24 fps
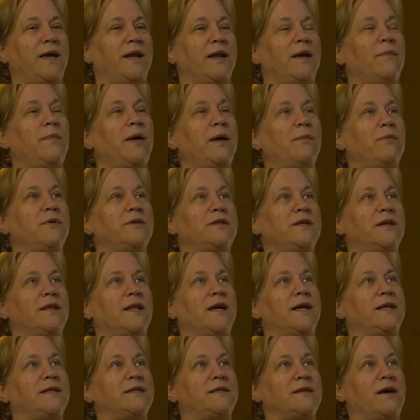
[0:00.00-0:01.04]
and I'm able to
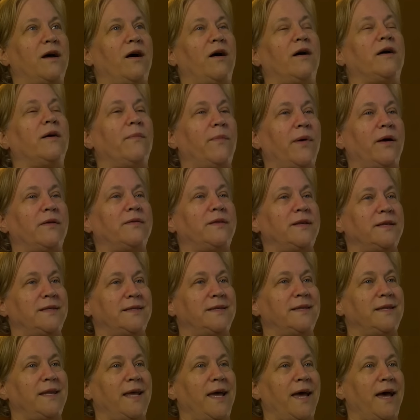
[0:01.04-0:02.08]
like talk about
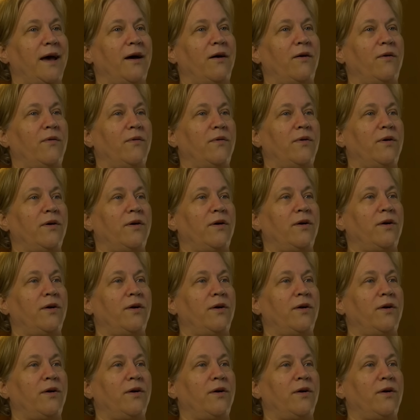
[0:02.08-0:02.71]
this now